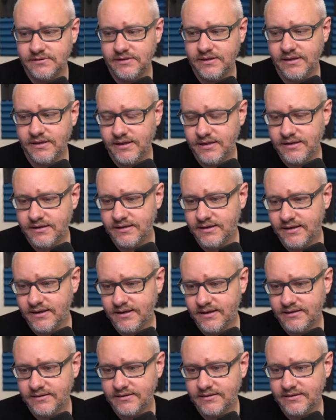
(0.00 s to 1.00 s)
and
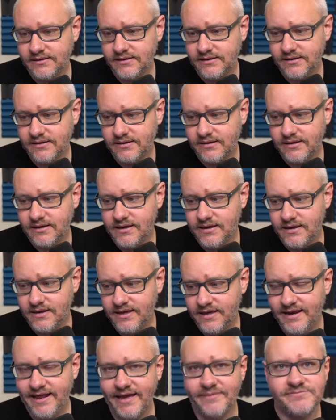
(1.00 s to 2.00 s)

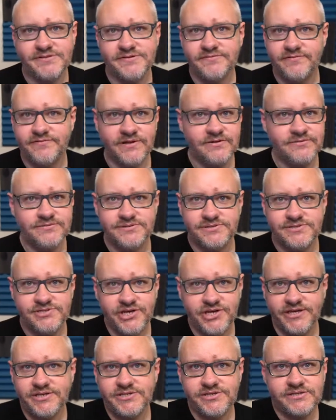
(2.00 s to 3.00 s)
it ebbs and flows,
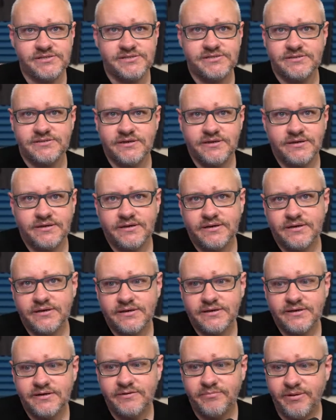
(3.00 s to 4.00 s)
changes
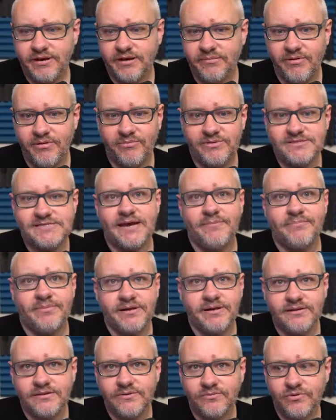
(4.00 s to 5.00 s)
depending upon what's
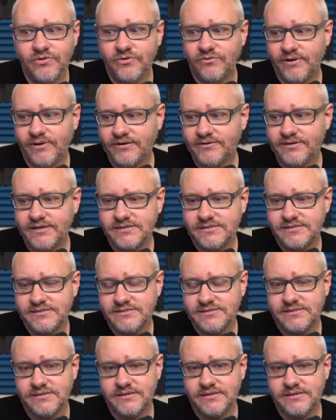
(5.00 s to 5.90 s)
happening in the world around us.